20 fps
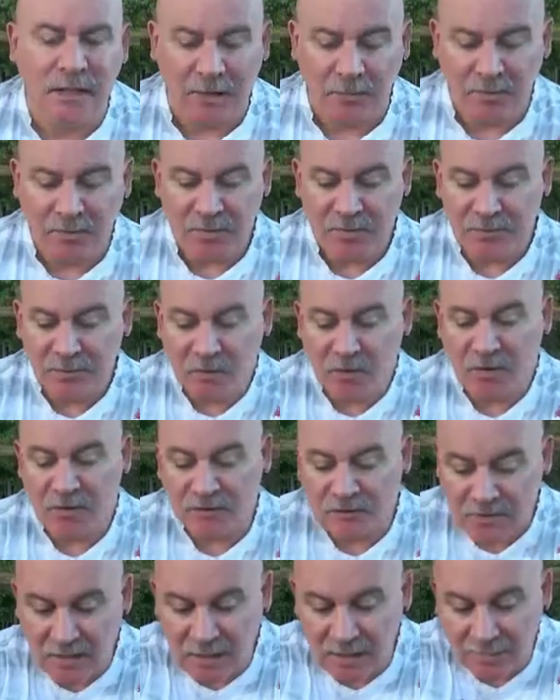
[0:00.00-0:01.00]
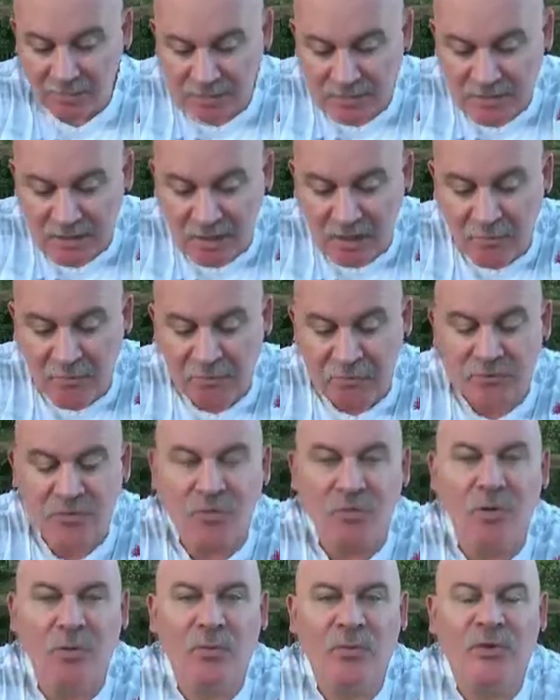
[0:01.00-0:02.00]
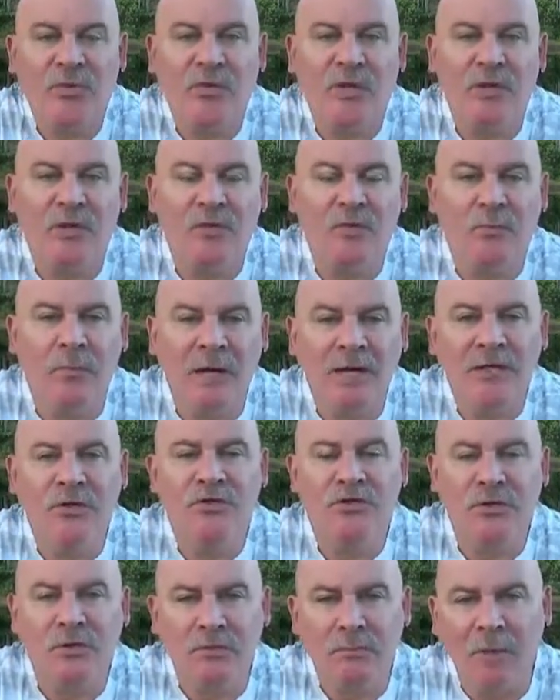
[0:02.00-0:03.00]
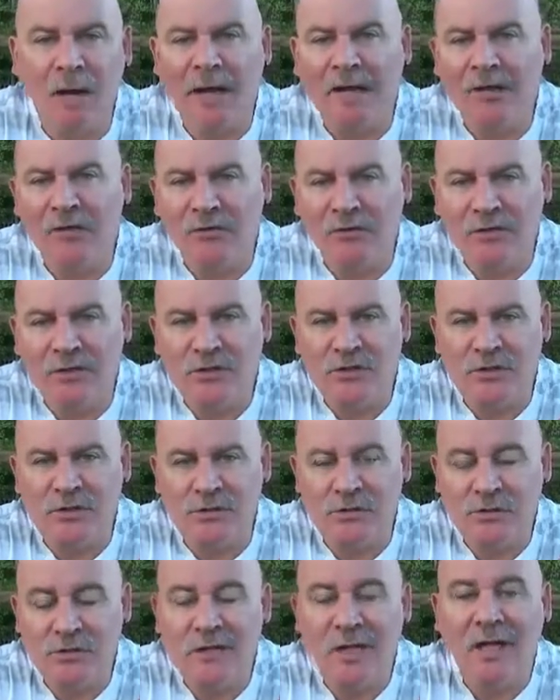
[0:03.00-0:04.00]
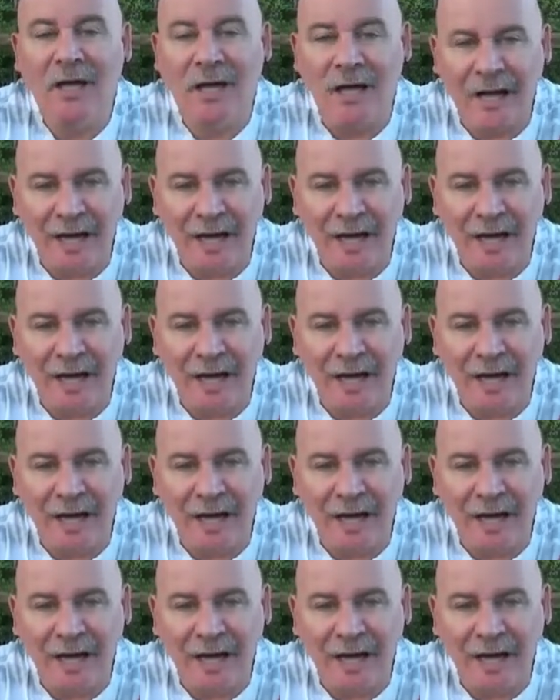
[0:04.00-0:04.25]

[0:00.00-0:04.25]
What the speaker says: And people all the time are telling me, Troy, we think you major in minor issues.